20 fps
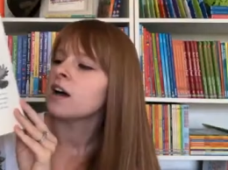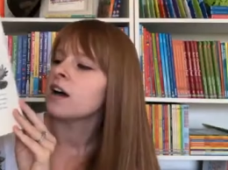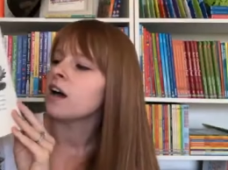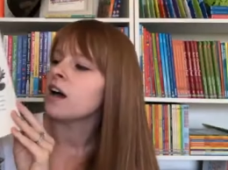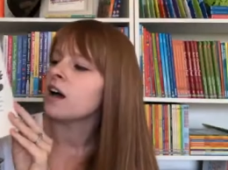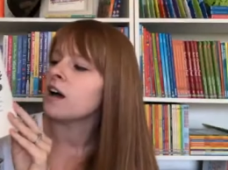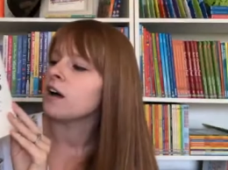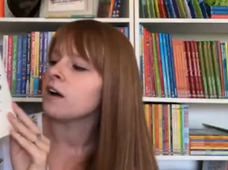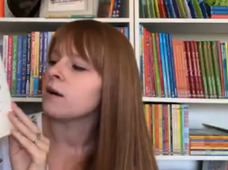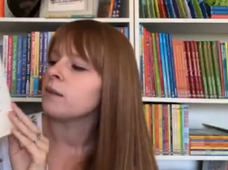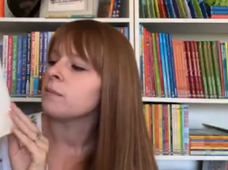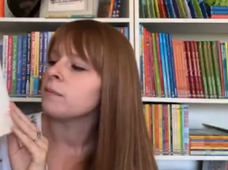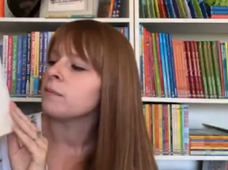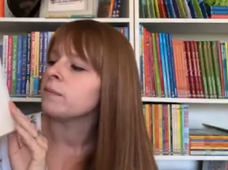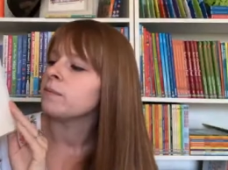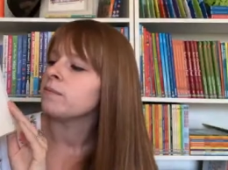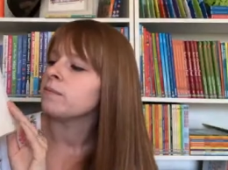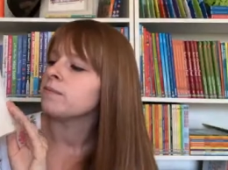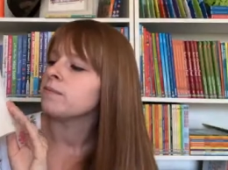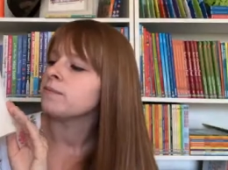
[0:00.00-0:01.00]

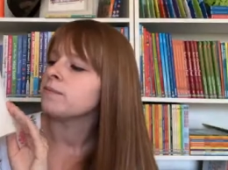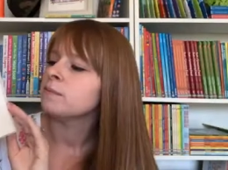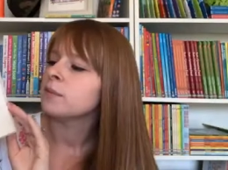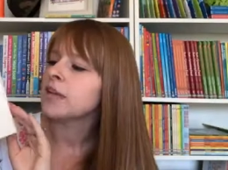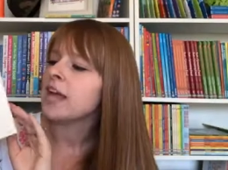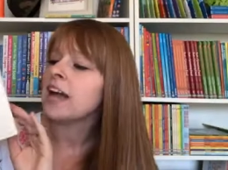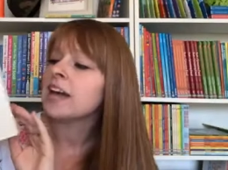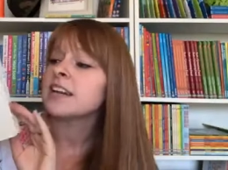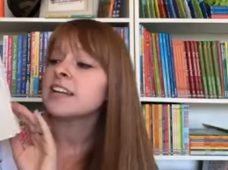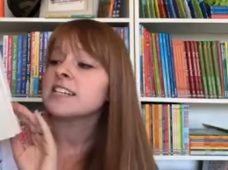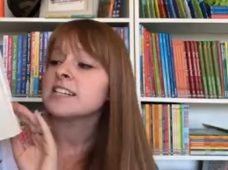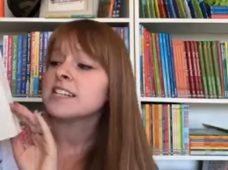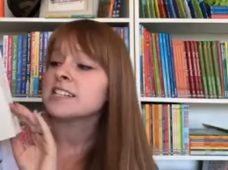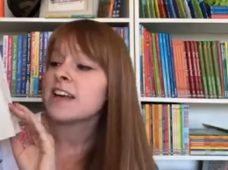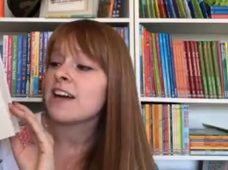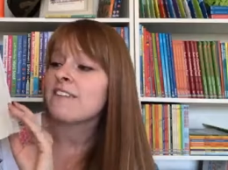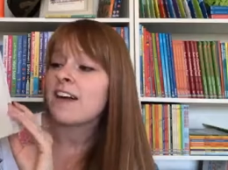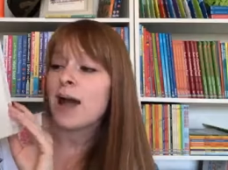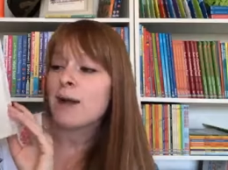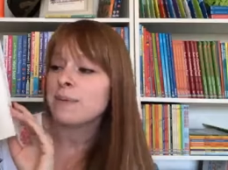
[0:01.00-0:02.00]
Um, but yeah, and it does
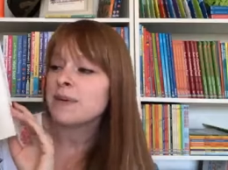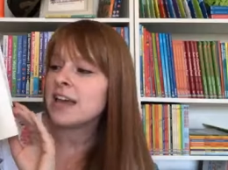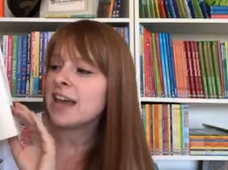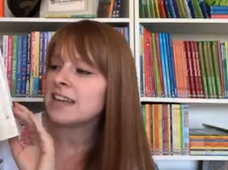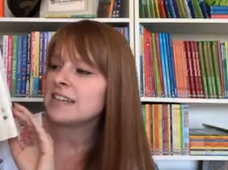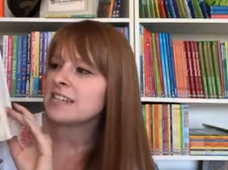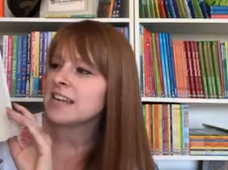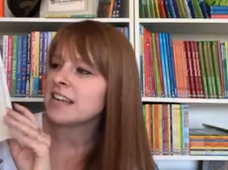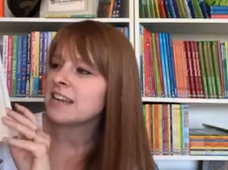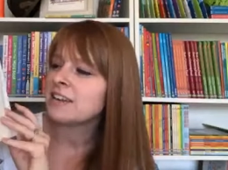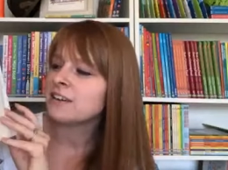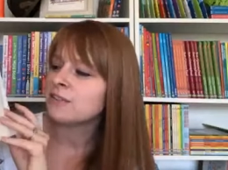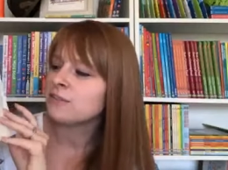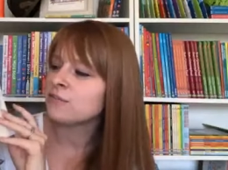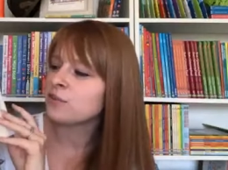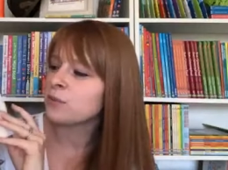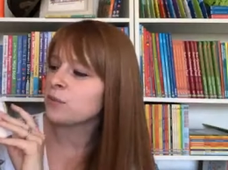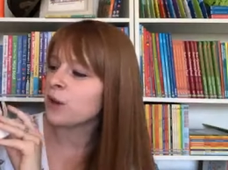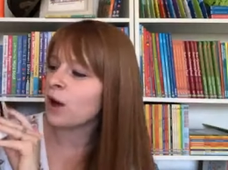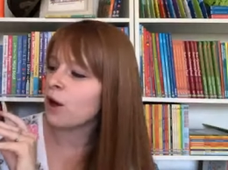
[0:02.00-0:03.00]
have a happy ending
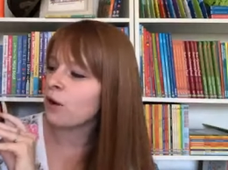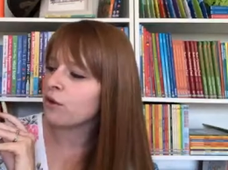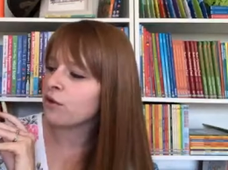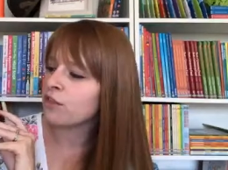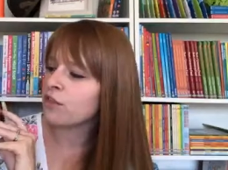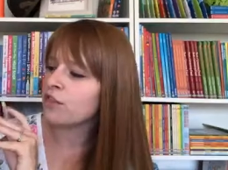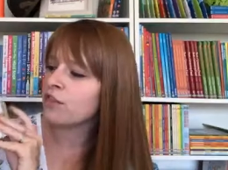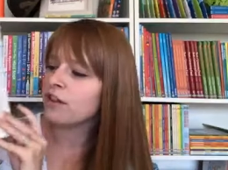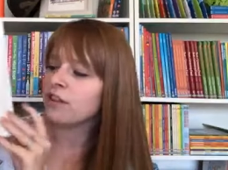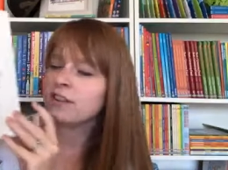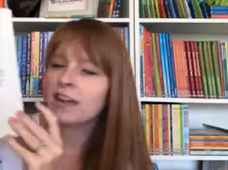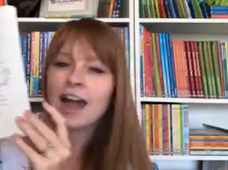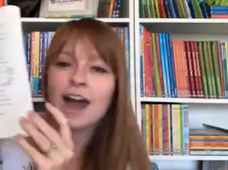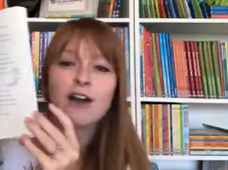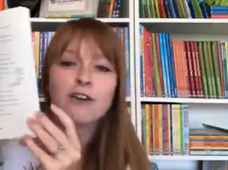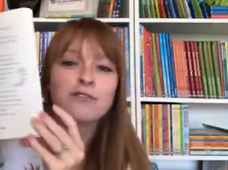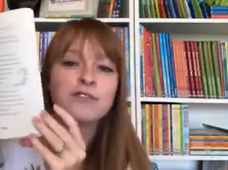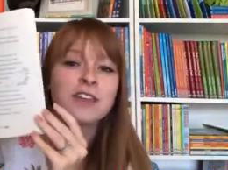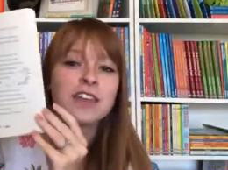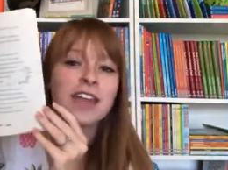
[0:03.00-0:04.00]
for both
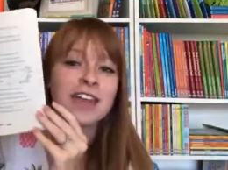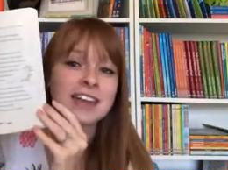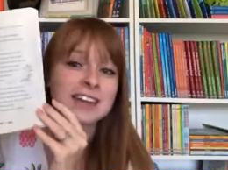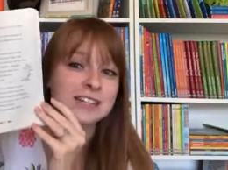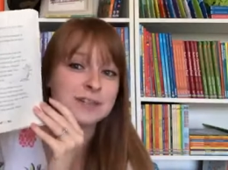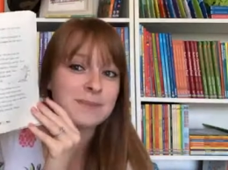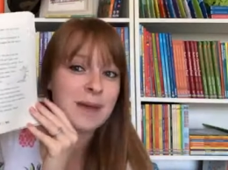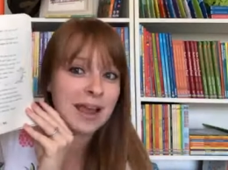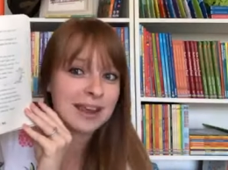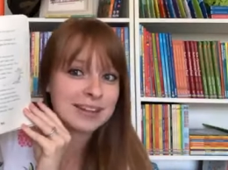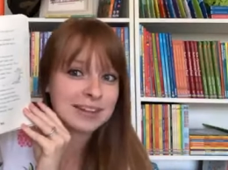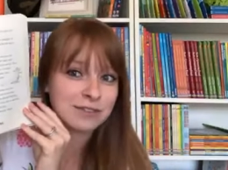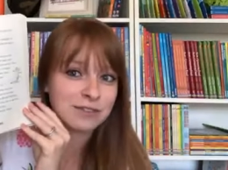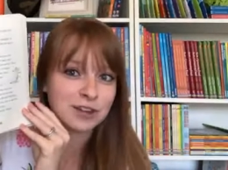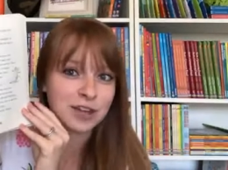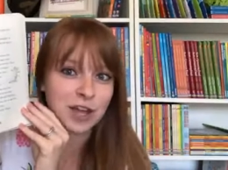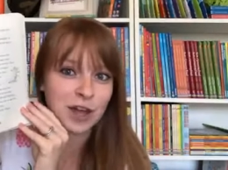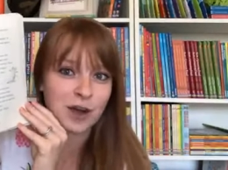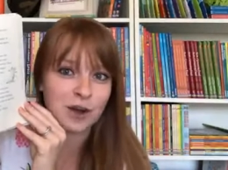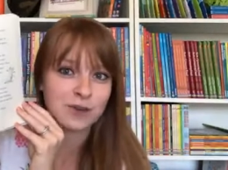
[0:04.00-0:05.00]
Alfie and
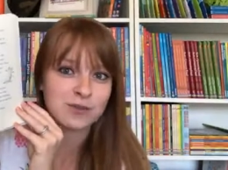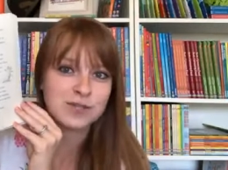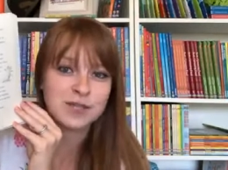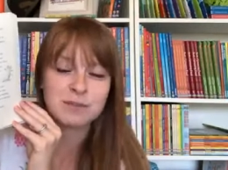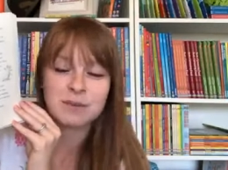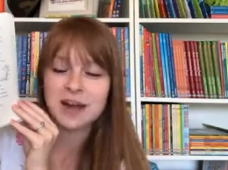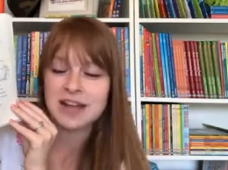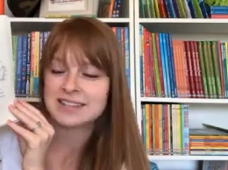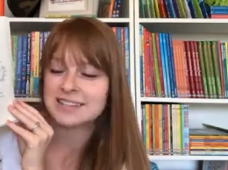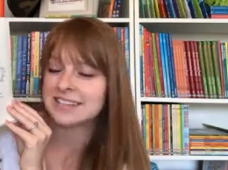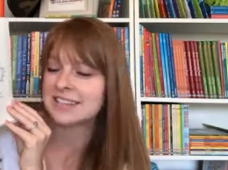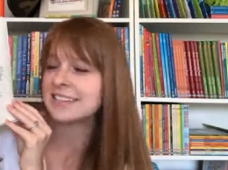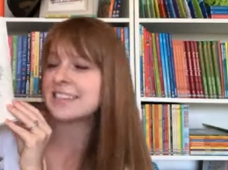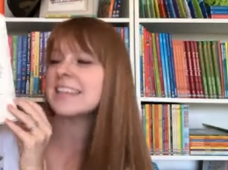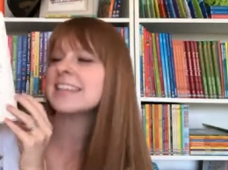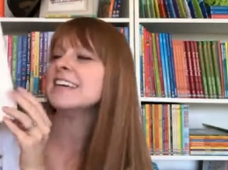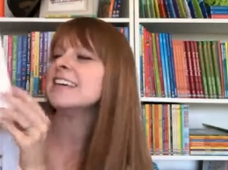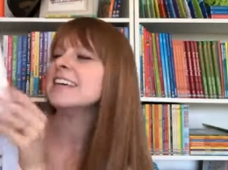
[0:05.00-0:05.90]
Magnifico, surprisingly.